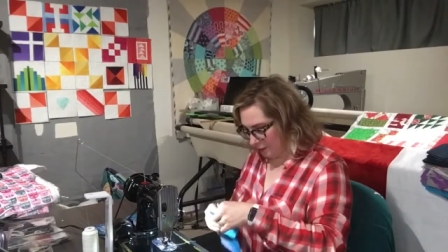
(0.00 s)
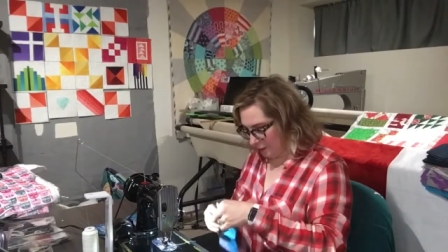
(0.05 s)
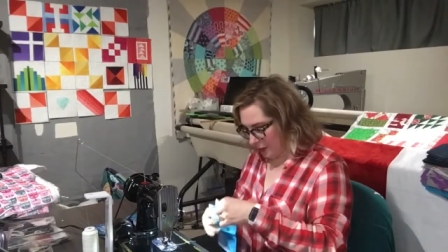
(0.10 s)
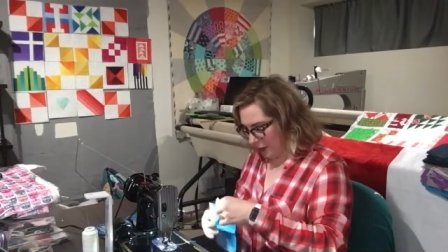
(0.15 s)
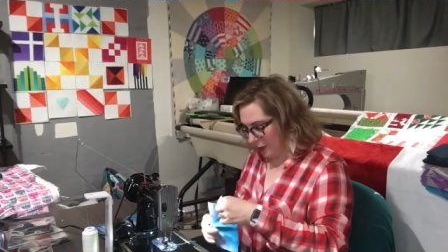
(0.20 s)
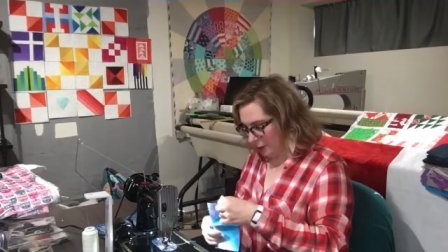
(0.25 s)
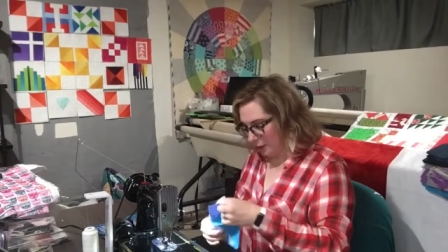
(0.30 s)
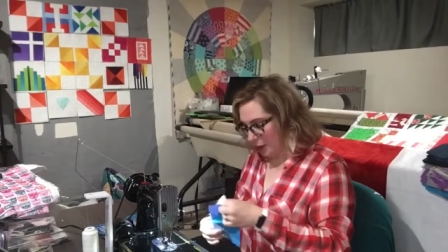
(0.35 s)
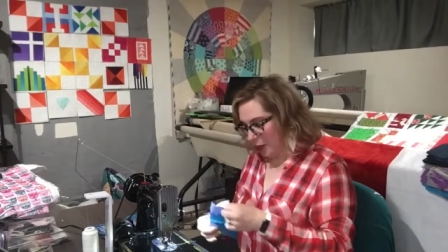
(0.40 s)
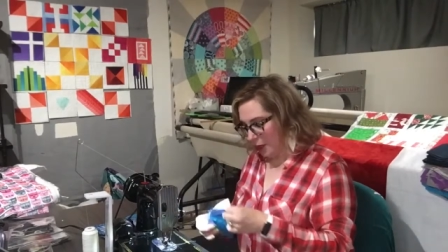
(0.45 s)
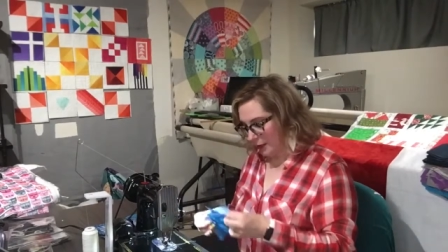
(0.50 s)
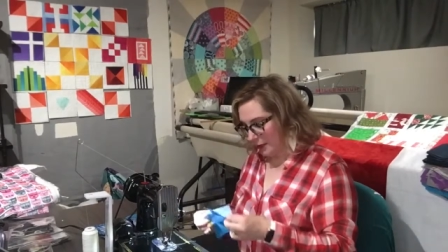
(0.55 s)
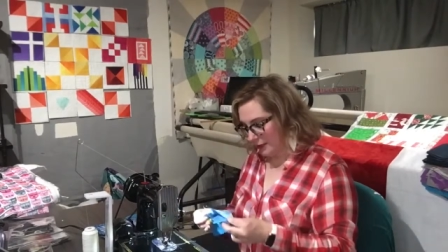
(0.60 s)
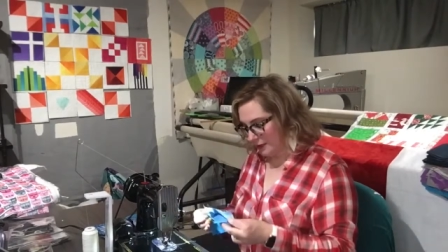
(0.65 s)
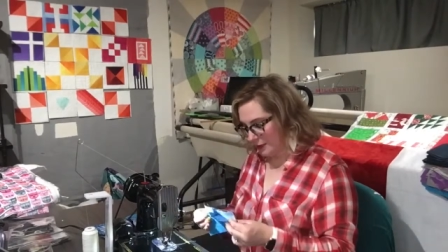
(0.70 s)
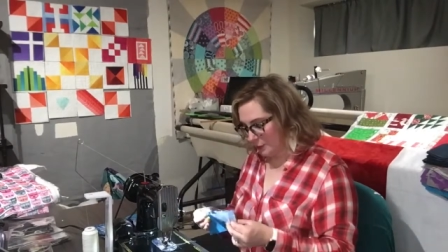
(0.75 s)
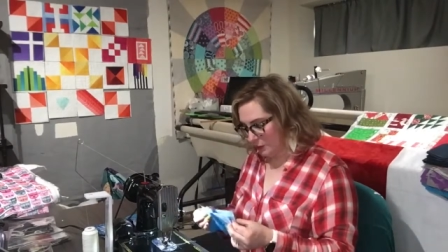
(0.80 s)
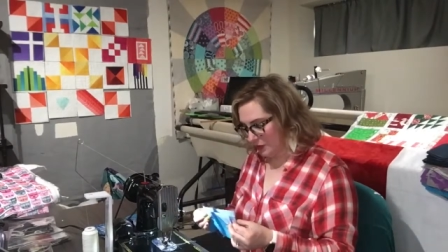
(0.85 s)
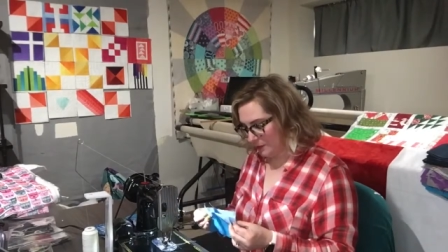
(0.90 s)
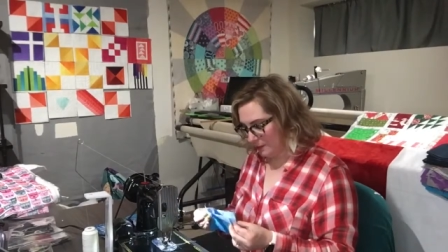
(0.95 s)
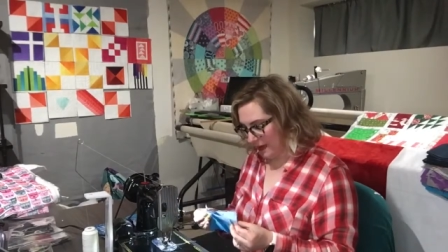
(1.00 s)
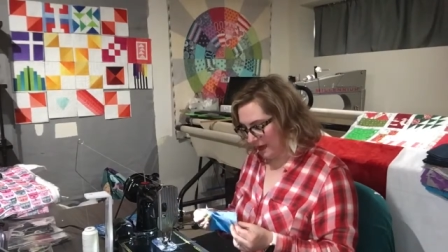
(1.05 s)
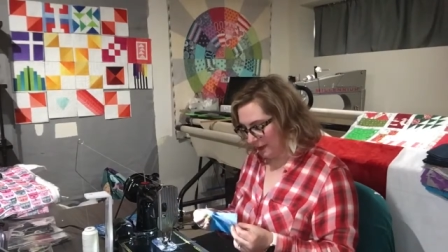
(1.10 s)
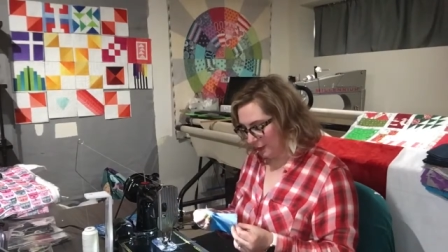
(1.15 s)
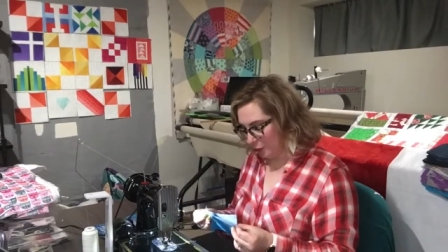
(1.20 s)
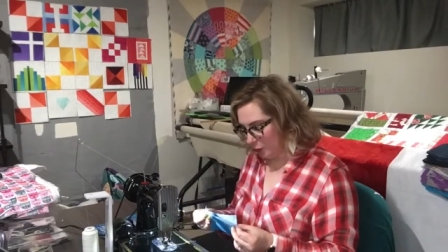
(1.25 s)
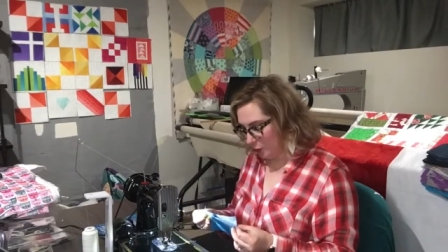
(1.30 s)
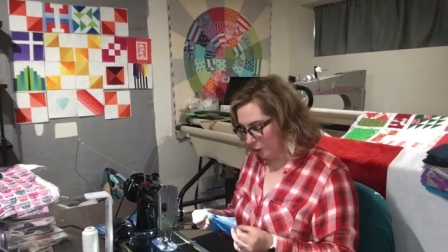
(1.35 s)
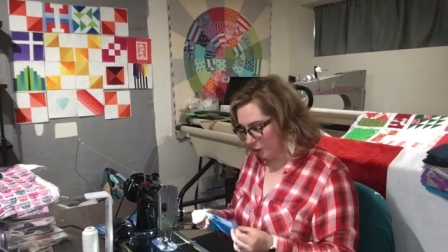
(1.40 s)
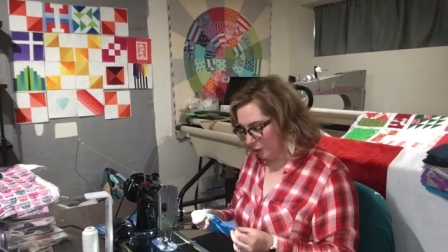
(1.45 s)
along with my
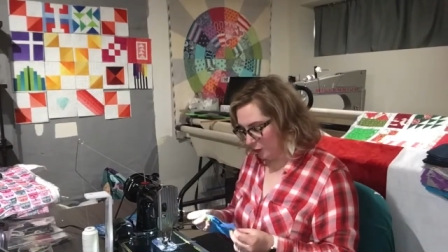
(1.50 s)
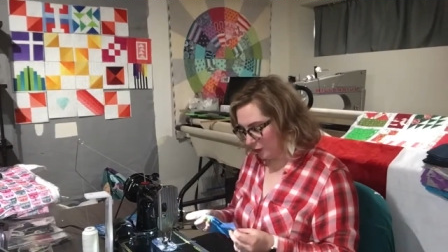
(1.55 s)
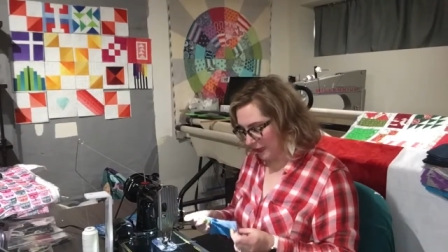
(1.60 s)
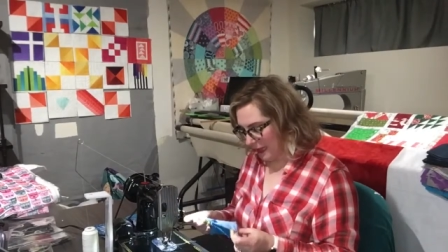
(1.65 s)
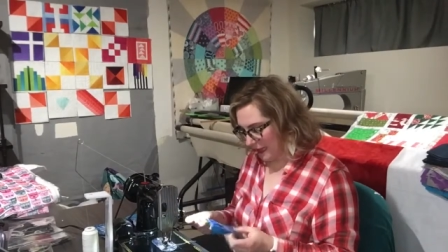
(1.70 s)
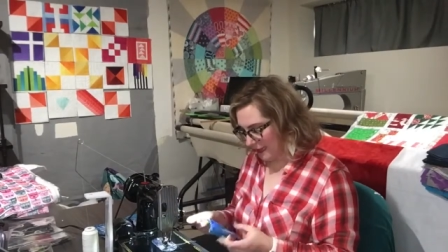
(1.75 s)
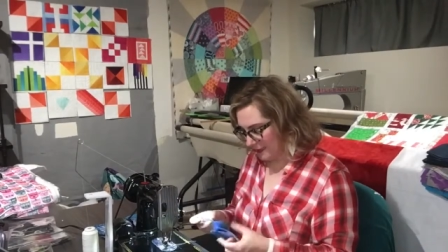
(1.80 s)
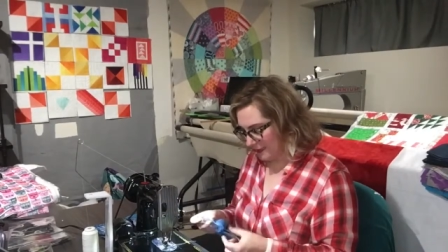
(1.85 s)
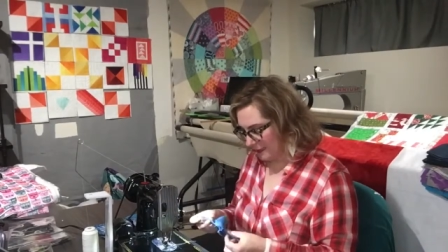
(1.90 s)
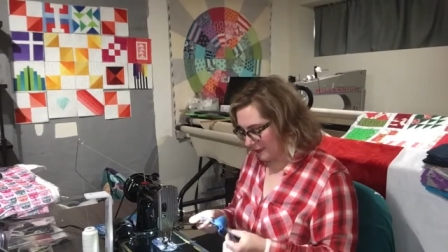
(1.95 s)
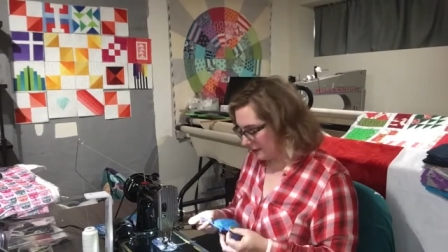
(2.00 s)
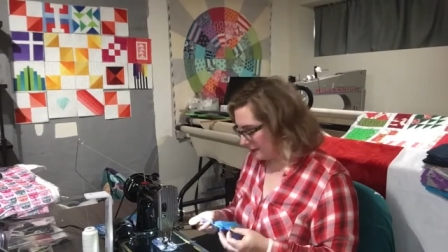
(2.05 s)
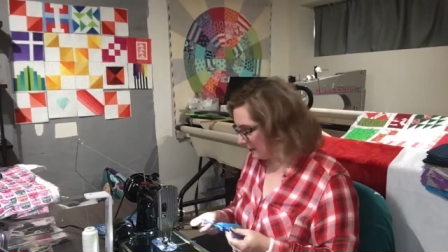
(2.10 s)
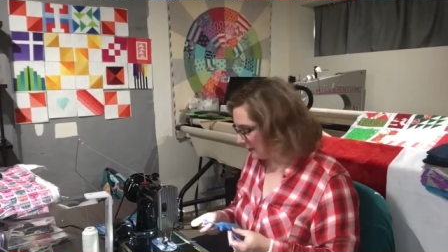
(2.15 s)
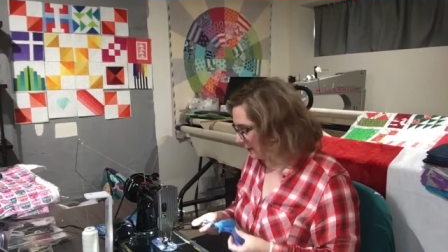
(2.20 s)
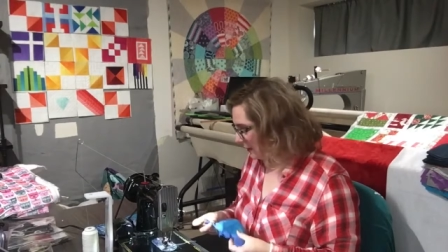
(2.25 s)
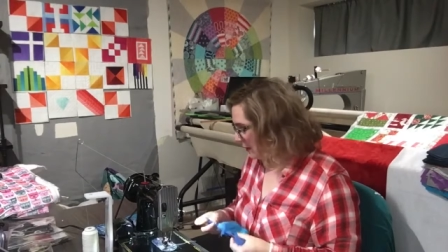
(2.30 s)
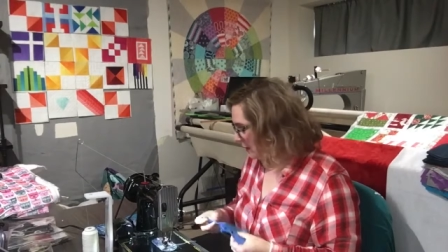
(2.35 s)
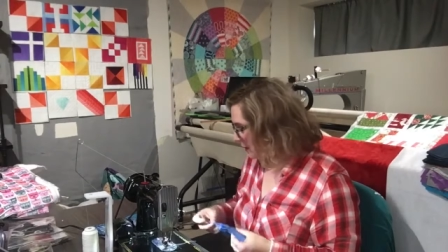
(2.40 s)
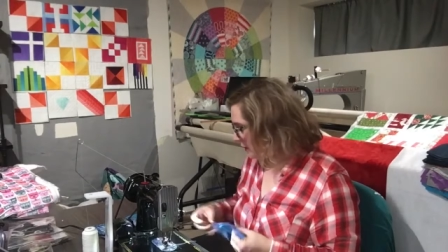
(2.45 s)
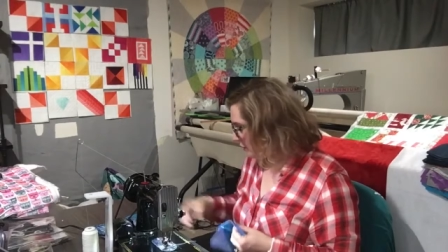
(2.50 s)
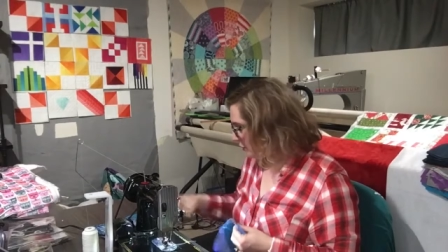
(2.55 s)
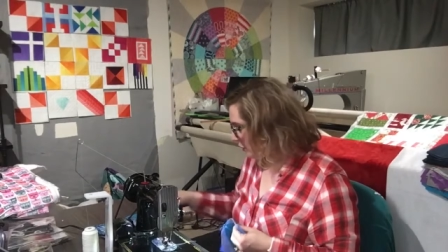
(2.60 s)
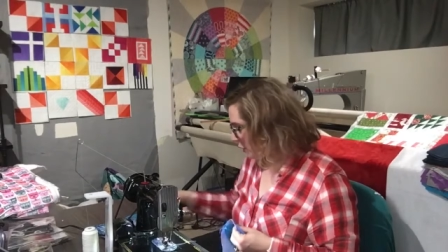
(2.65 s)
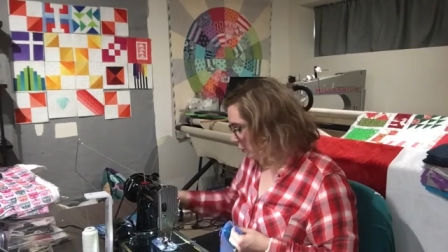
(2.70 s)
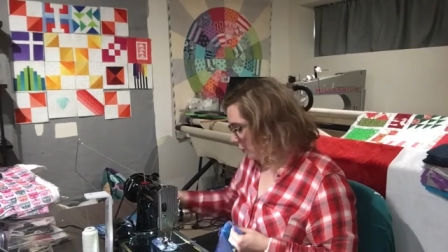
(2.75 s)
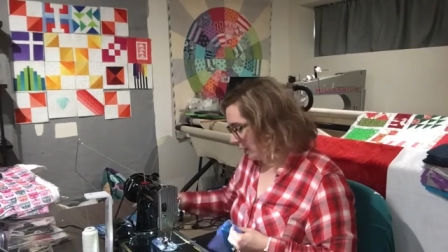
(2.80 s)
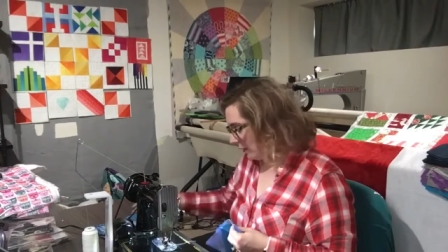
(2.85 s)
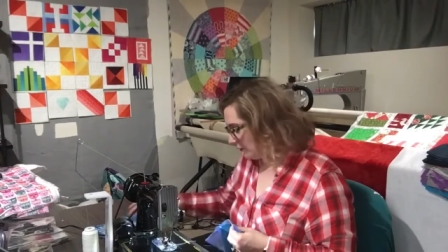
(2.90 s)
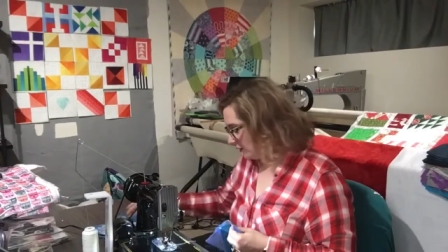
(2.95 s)
local classes.
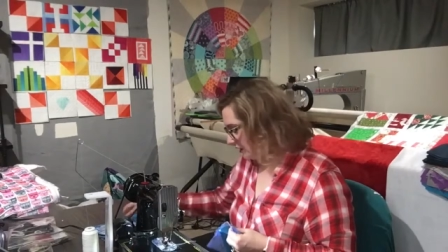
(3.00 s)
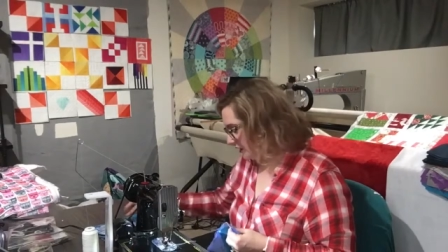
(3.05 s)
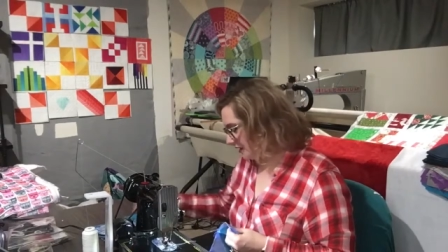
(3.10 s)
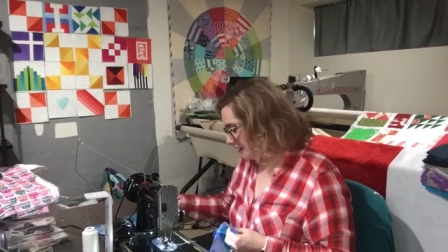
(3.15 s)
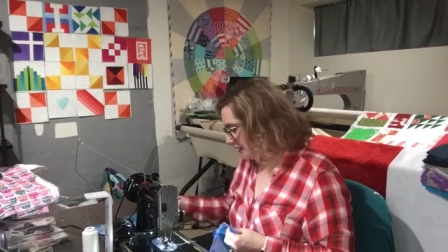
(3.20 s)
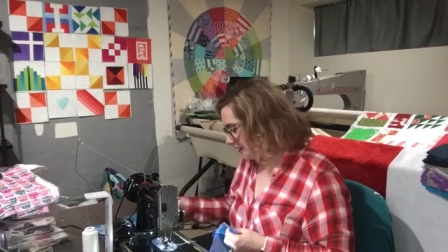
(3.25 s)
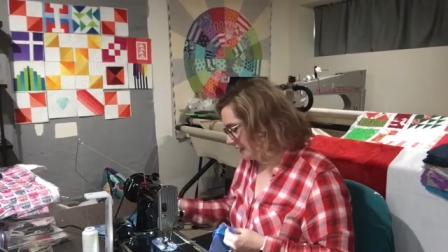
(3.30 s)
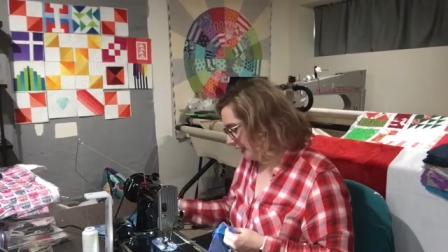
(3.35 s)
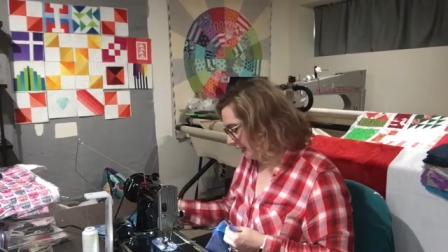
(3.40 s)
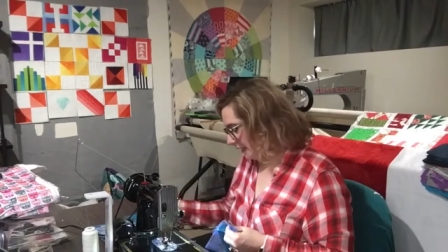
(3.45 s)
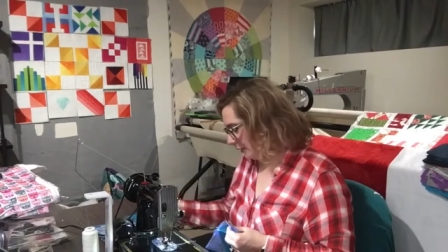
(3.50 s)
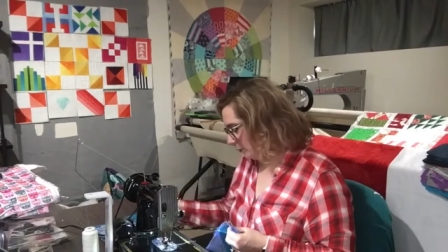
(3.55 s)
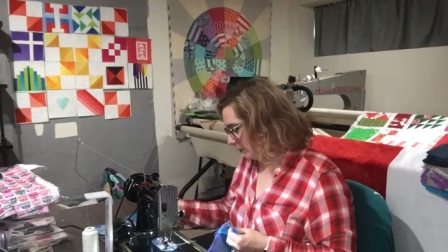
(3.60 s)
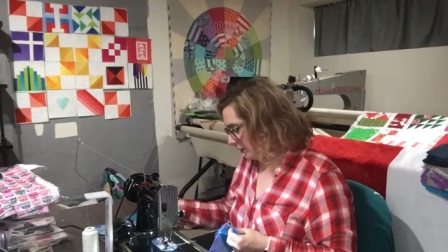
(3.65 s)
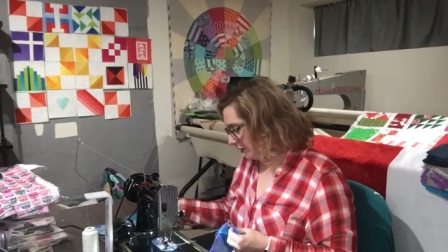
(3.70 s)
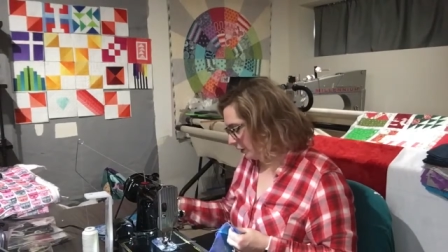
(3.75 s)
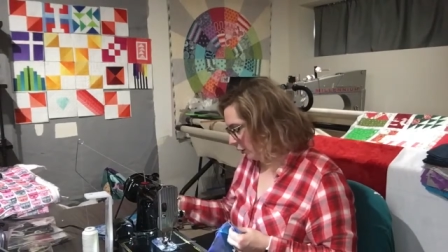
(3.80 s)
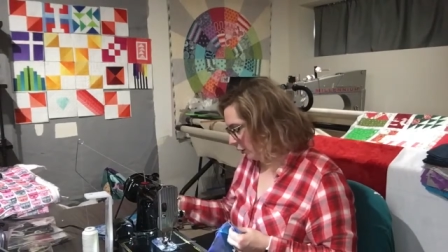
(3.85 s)
So I've just decided, with